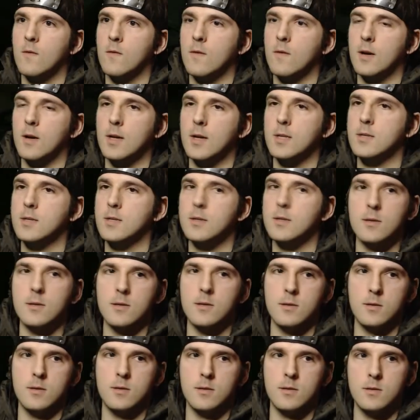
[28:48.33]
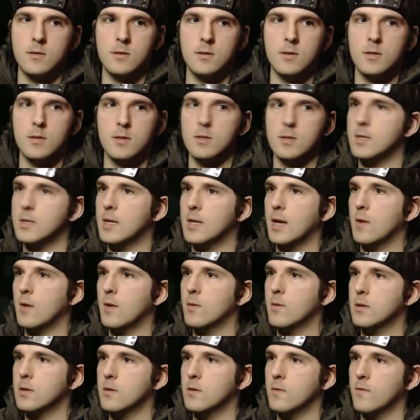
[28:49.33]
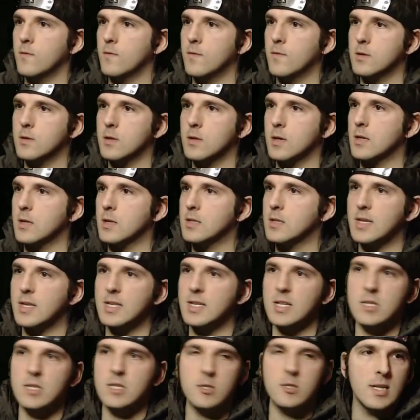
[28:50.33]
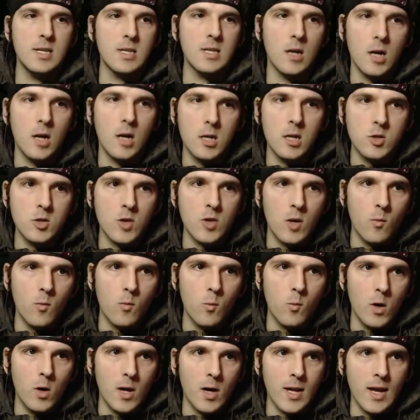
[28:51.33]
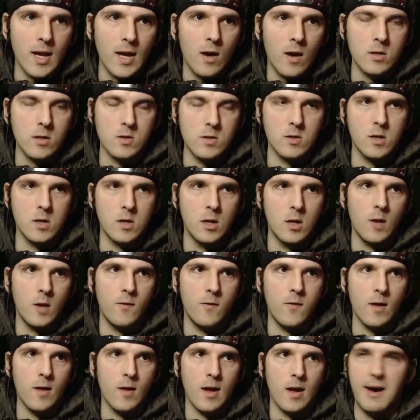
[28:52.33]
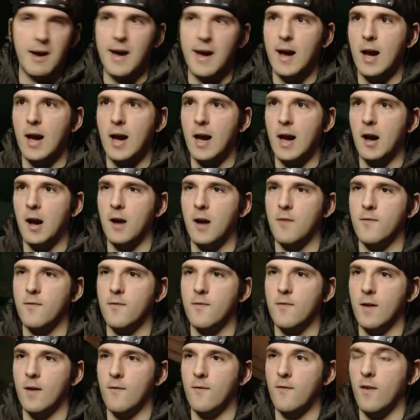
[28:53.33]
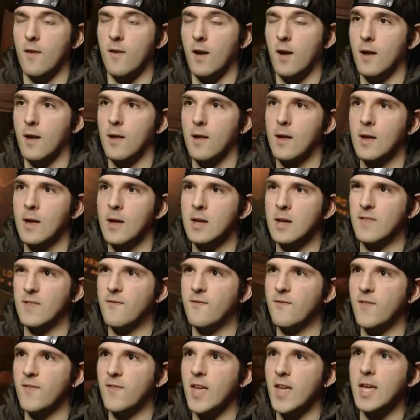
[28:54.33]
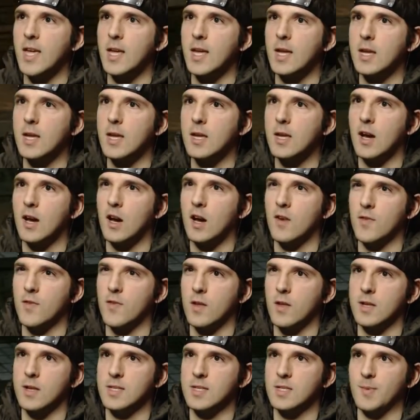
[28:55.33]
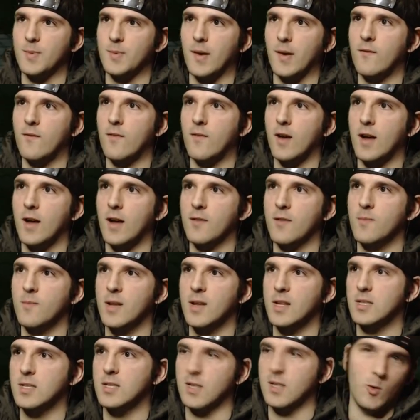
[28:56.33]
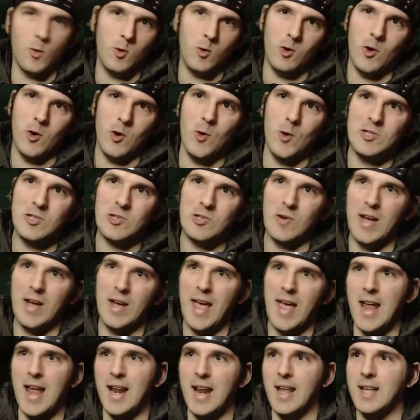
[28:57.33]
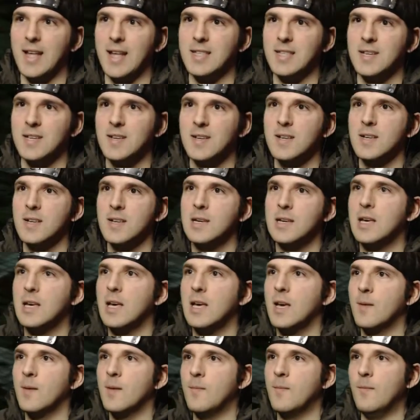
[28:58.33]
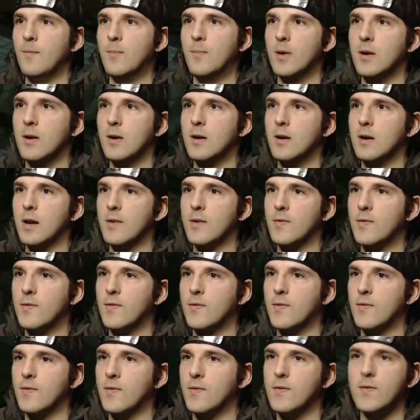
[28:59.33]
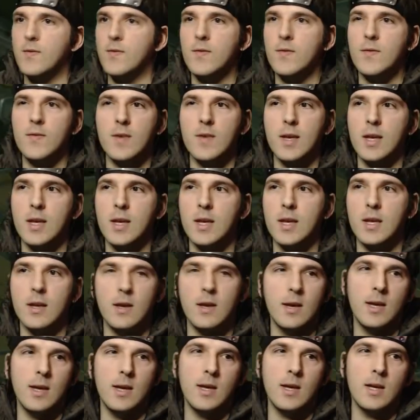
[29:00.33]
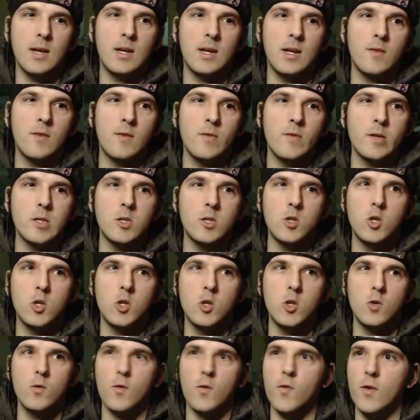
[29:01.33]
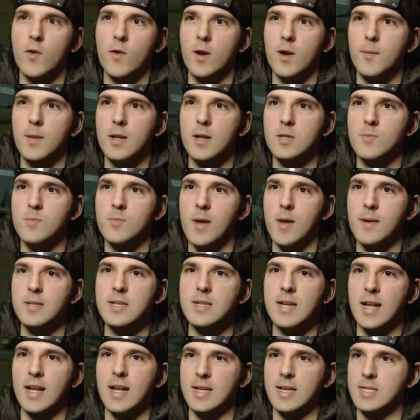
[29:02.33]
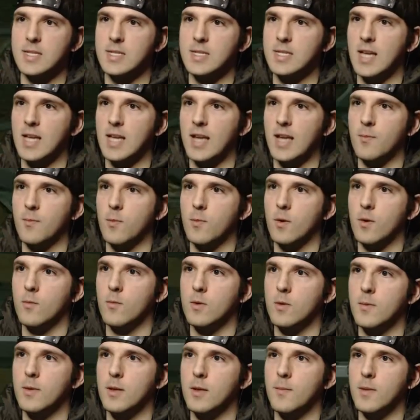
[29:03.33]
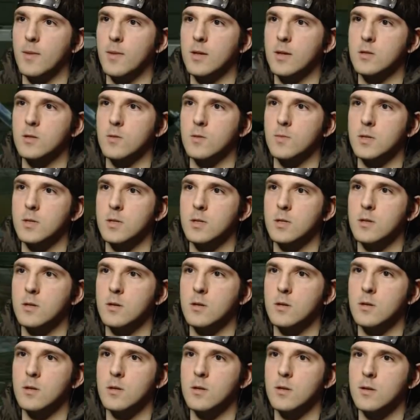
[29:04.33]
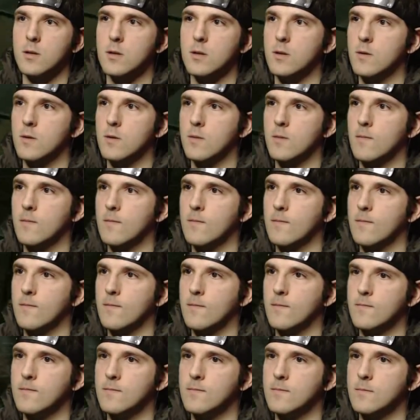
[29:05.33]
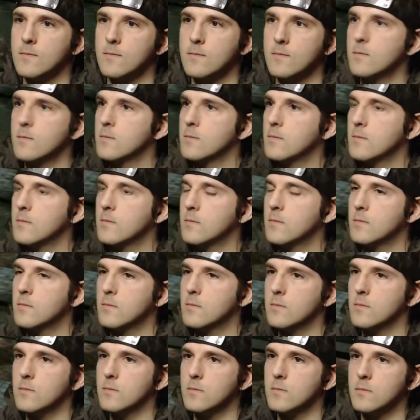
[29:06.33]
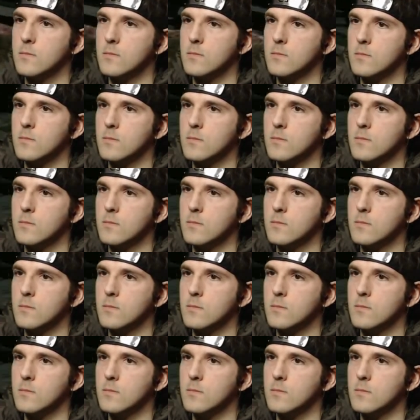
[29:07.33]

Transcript: Alright. Let's see how we do. Because like I said, it's hard to try and work out. Because I was going to go for like a half, a third. I think after cuts is about five minutes. I won't know until I edit. But I think uh, another two or three minutes. Maybe to next save would be the best. Mr. Clark, I really must